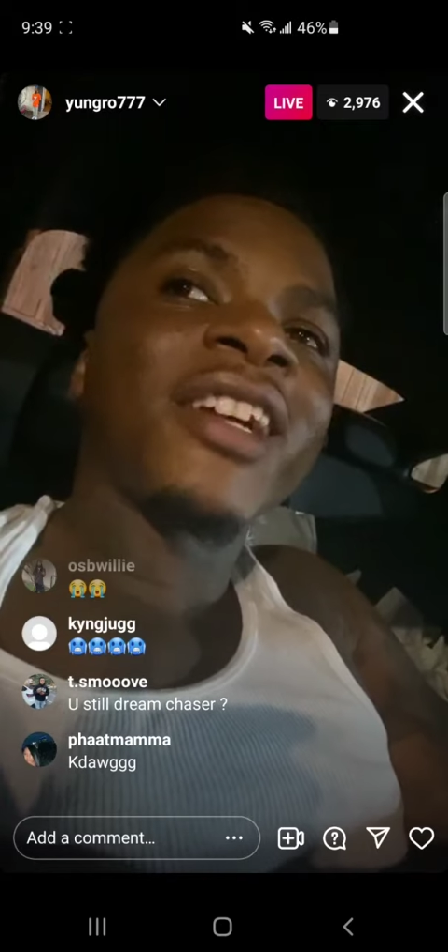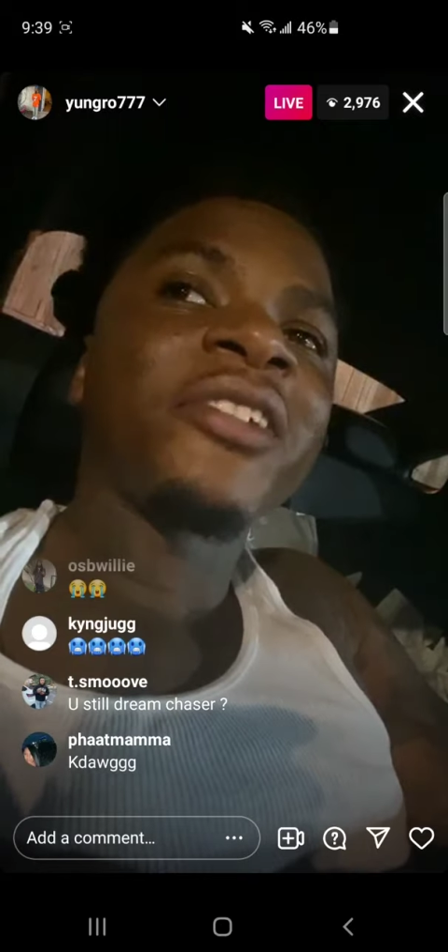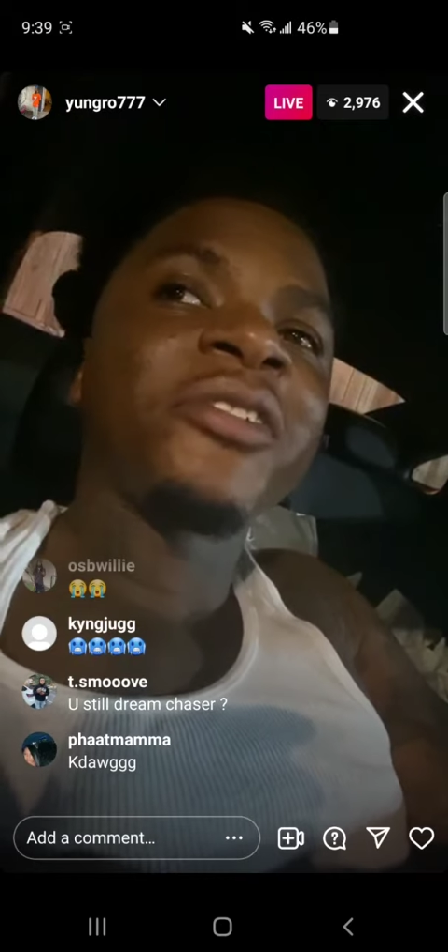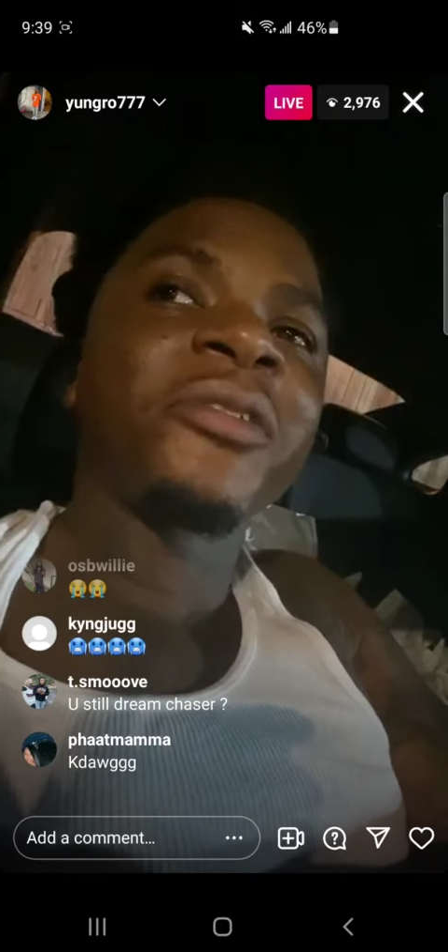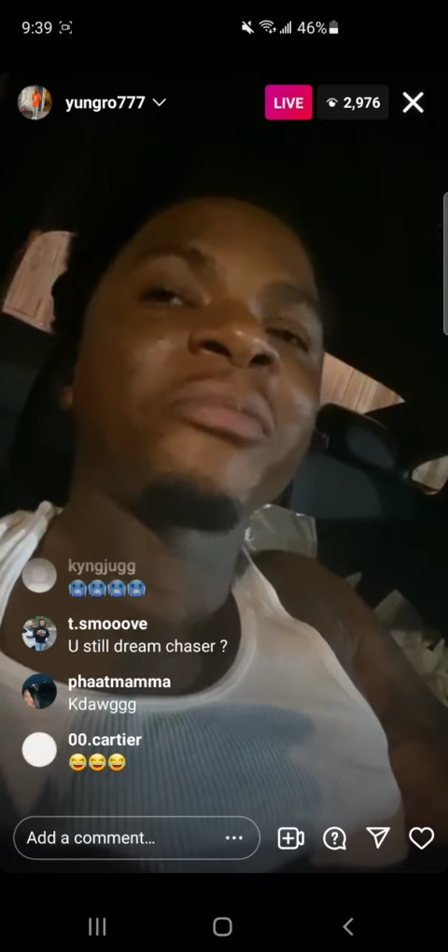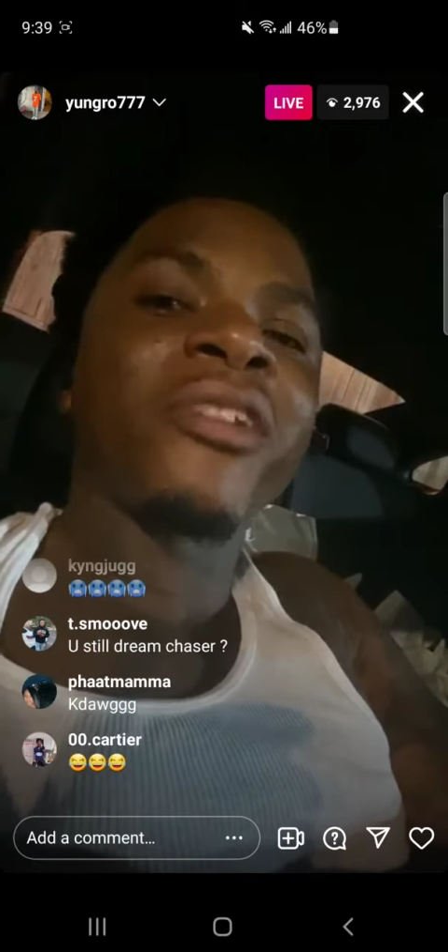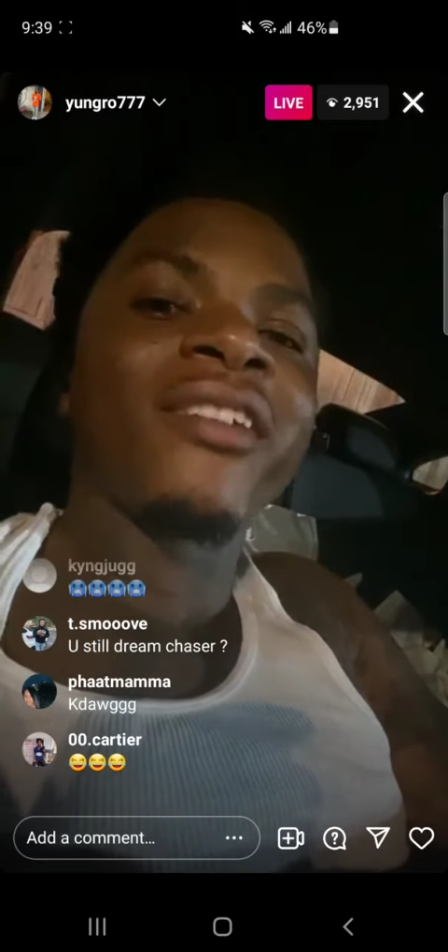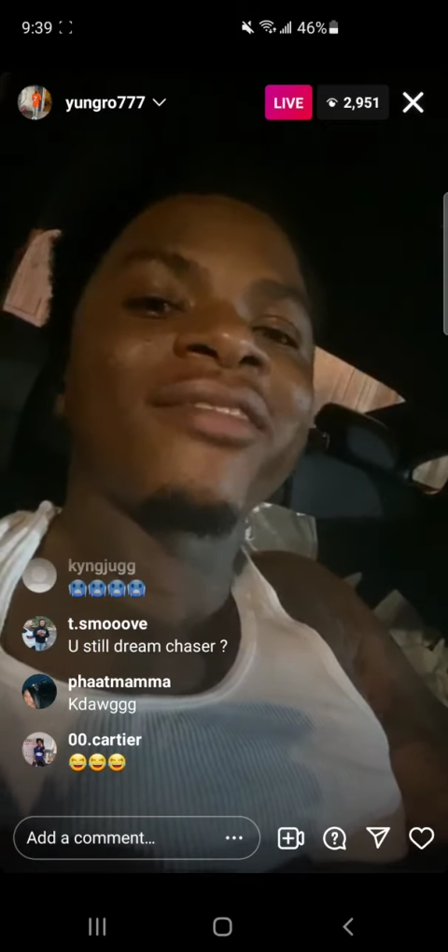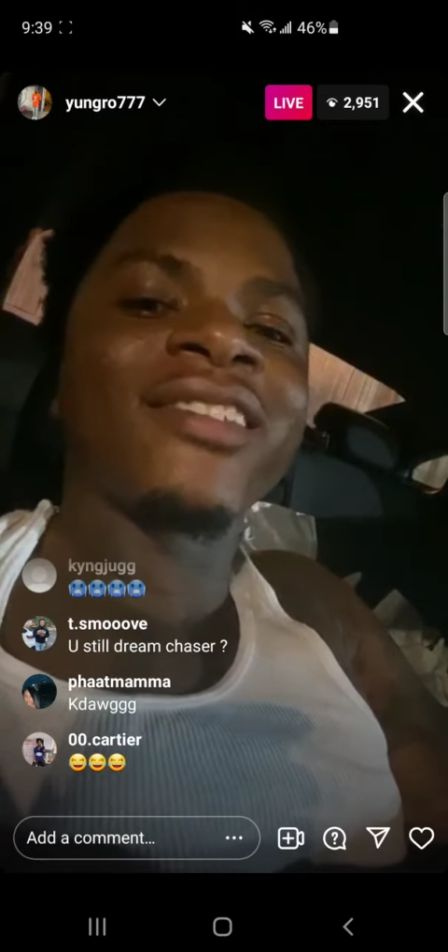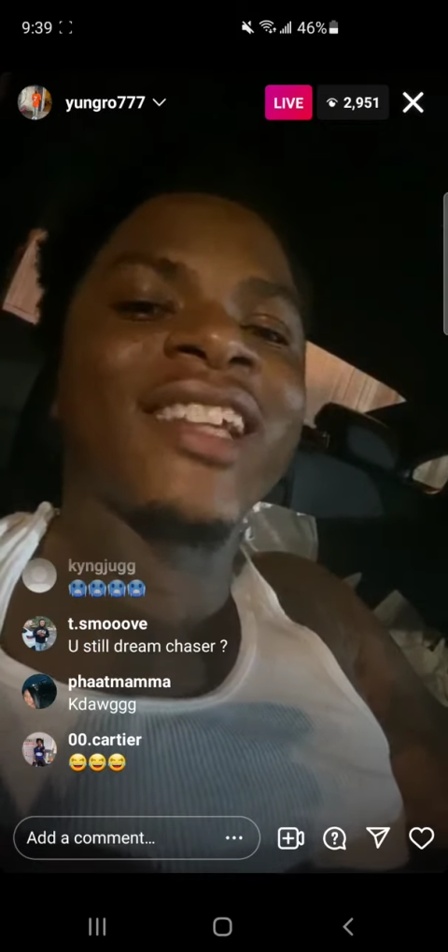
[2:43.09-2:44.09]
I used to
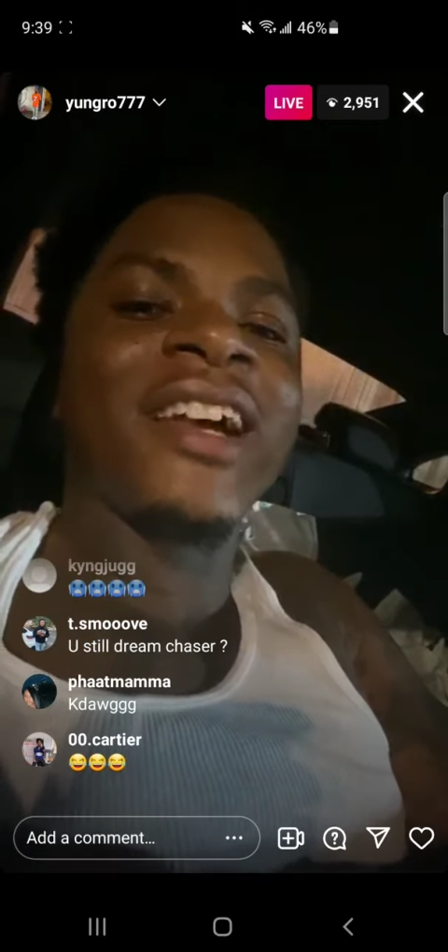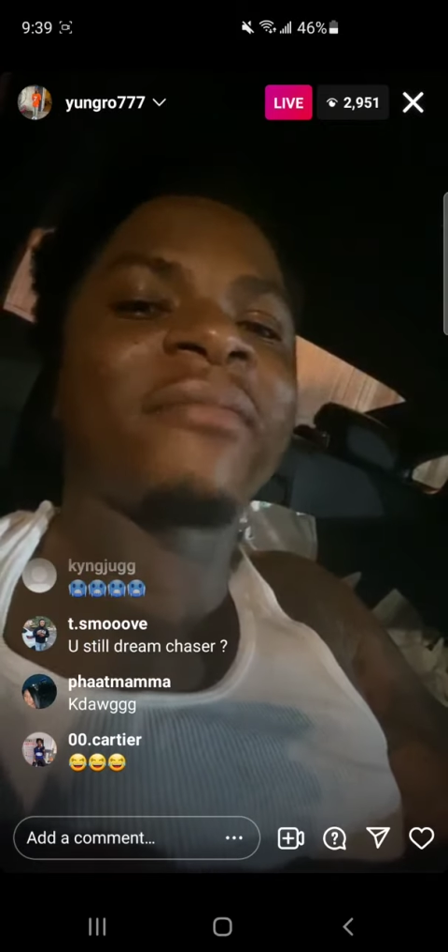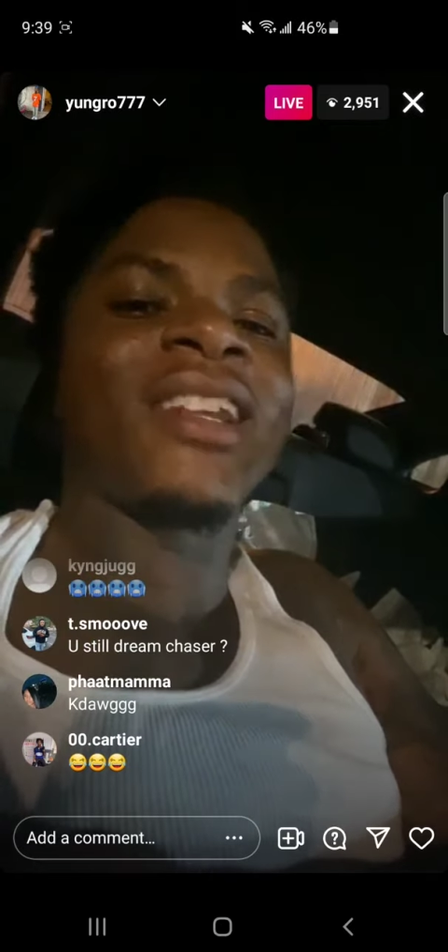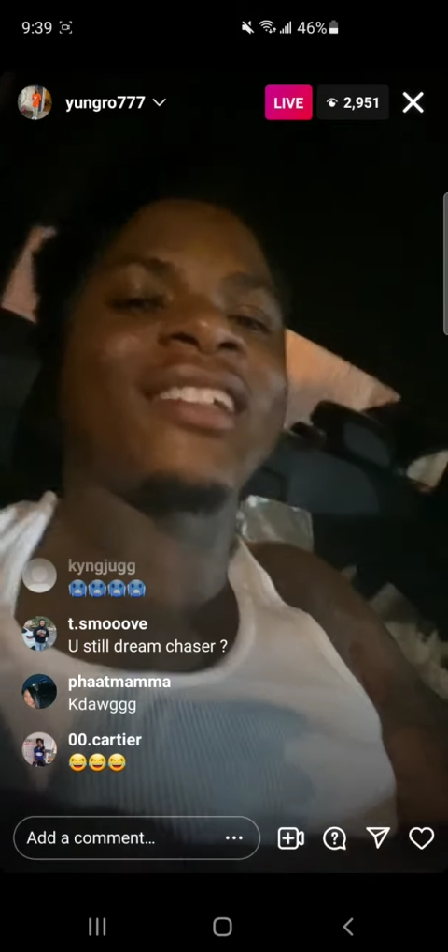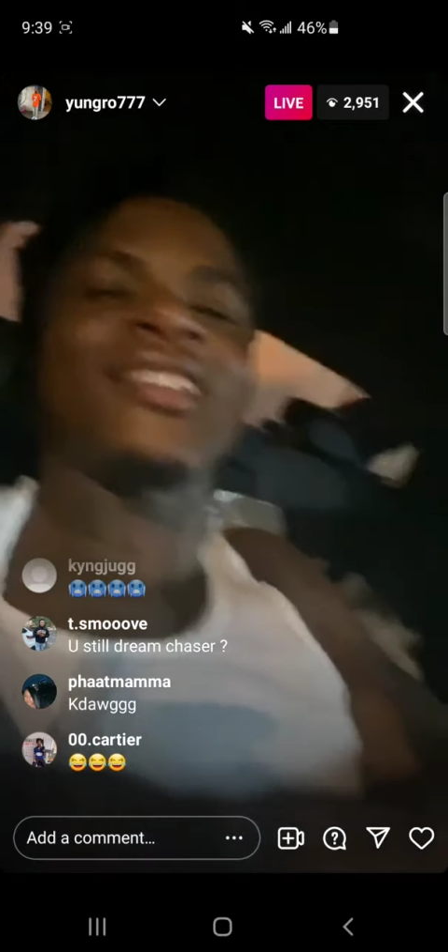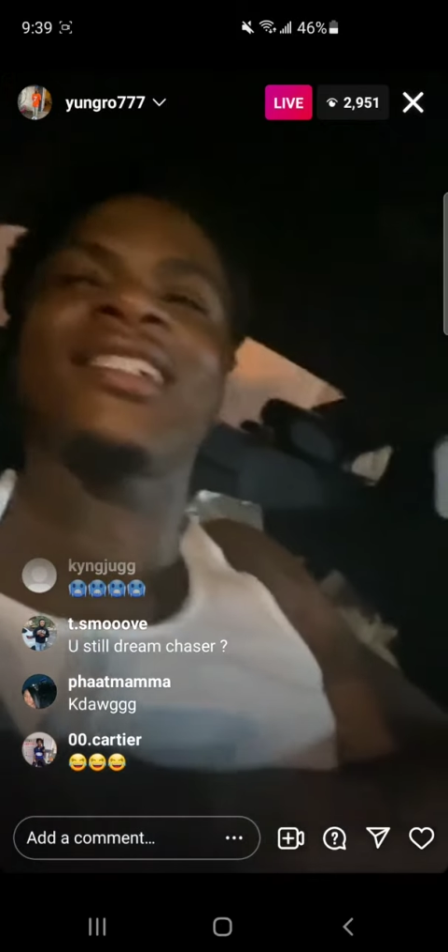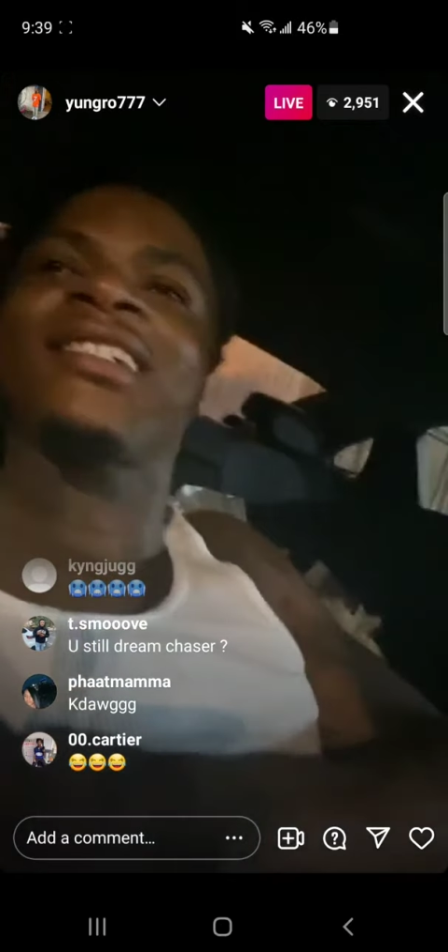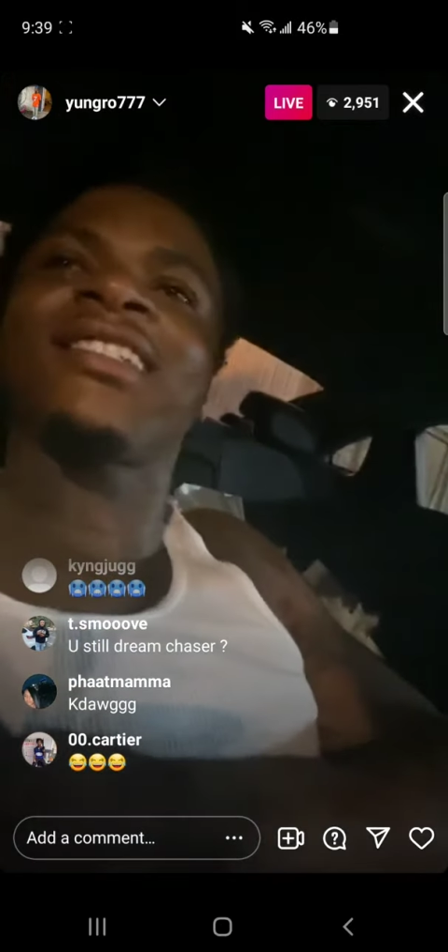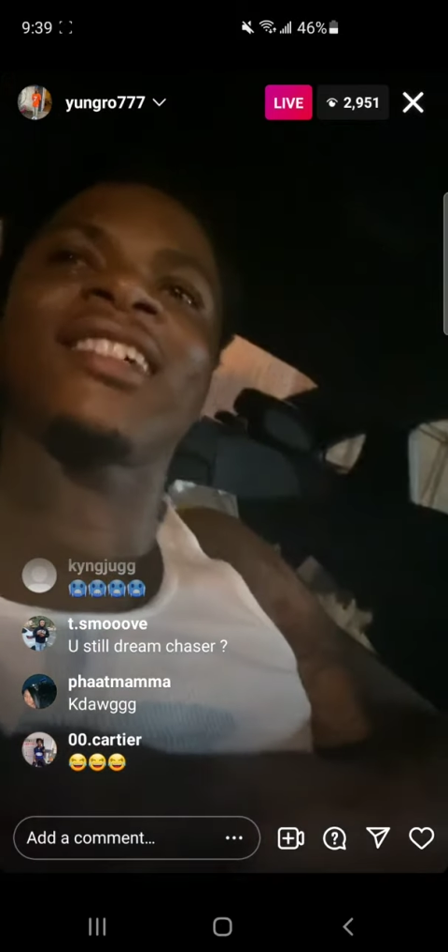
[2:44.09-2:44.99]
pray for time like this,